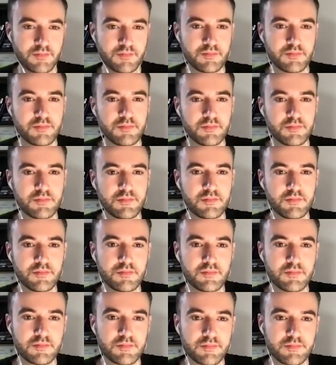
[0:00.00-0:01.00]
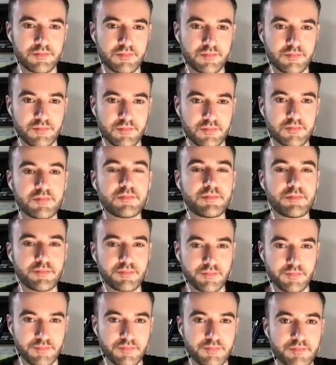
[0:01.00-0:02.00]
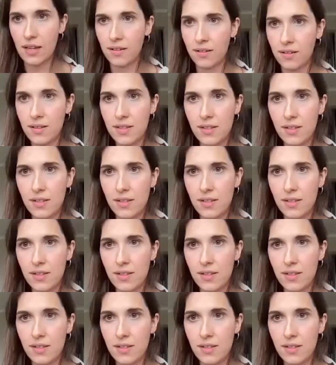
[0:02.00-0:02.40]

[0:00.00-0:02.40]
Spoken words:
And that's a lot. Even 5 seconds,